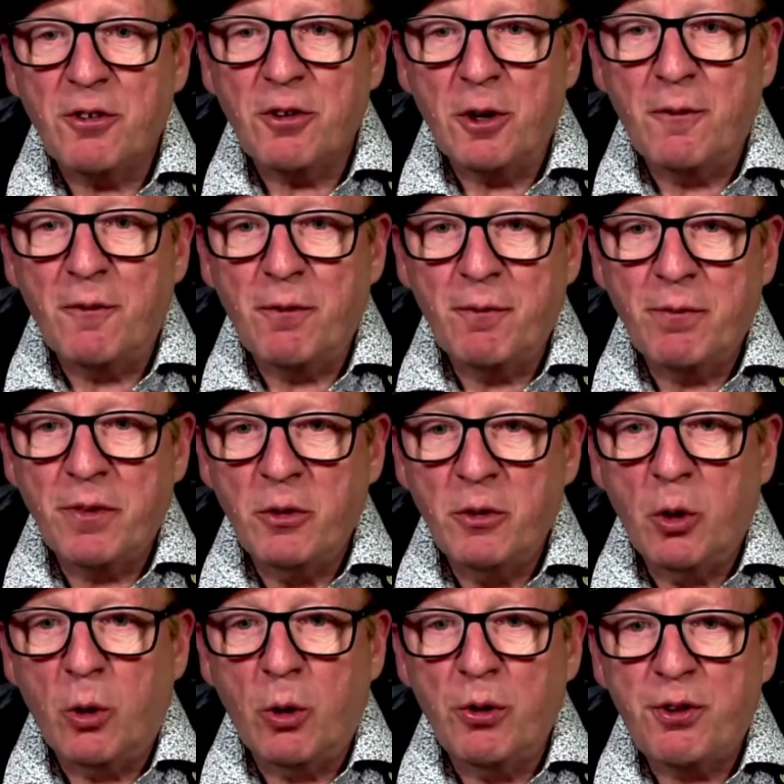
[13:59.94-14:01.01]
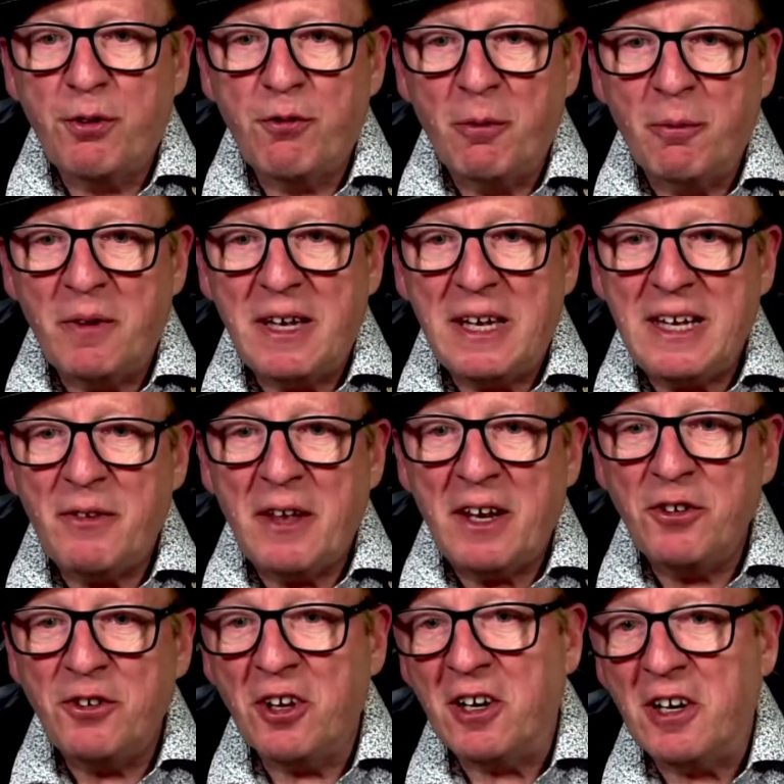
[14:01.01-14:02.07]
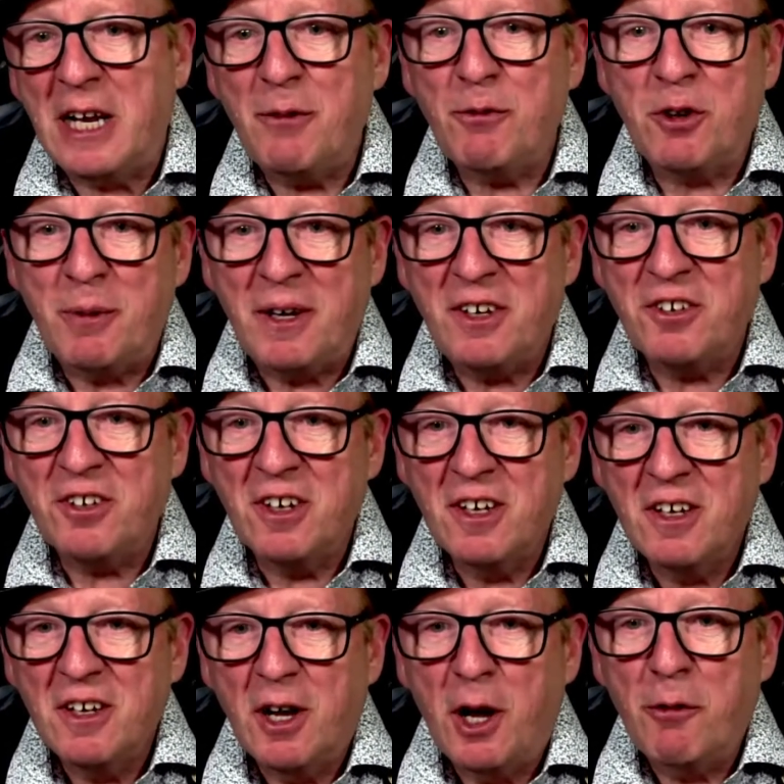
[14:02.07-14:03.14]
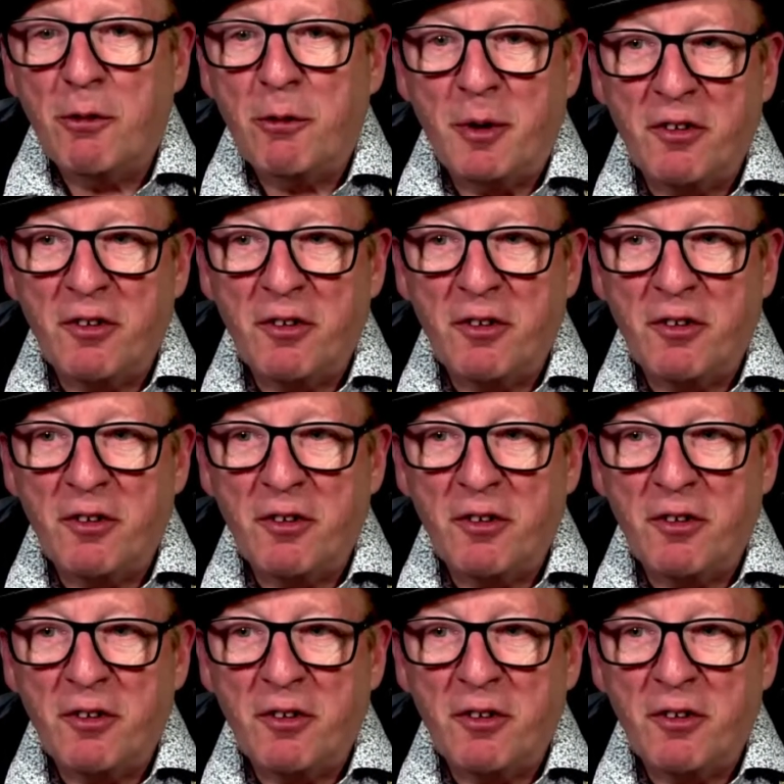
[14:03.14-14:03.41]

sort of north from me, then turn left a bit, over a